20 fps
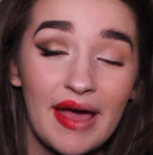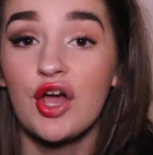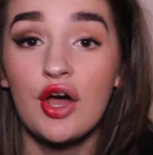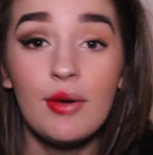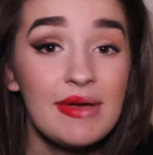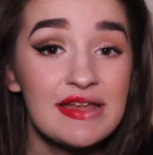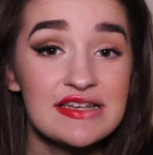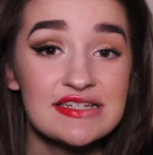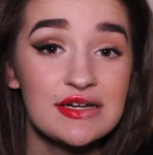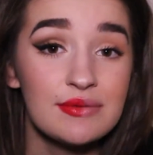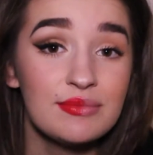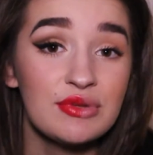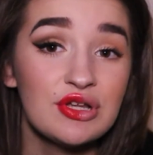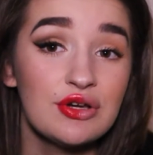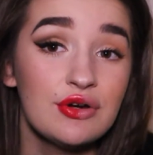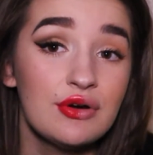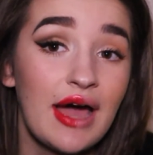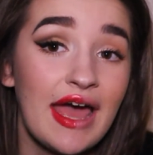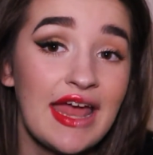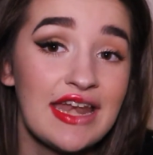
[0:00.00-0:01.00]
Comment down
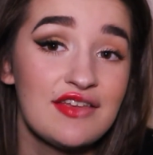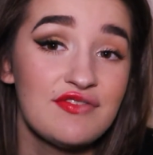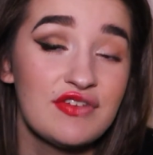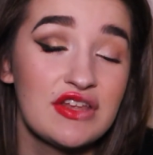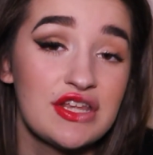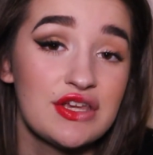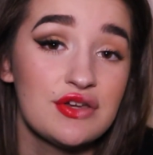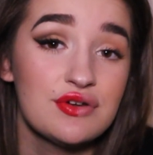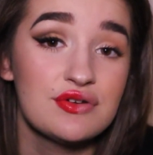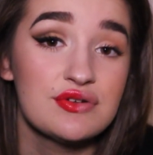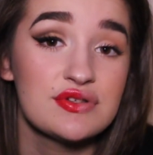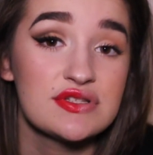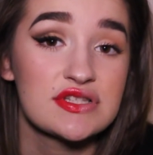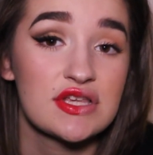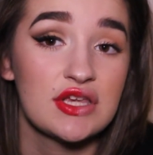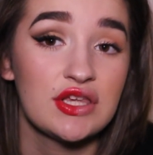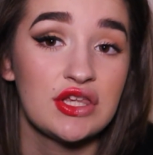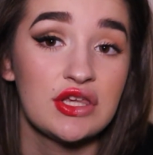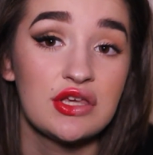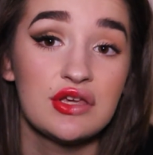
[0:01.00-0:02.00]
below any videos
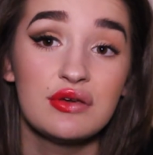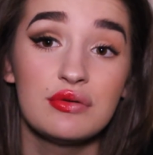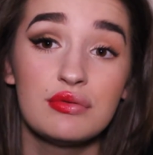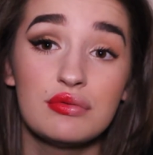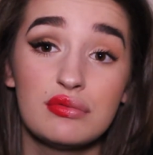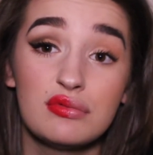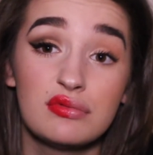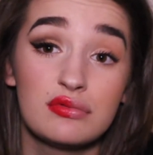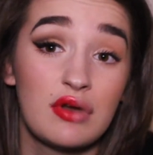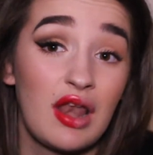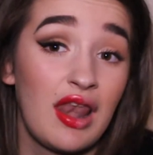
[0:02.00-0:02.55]
you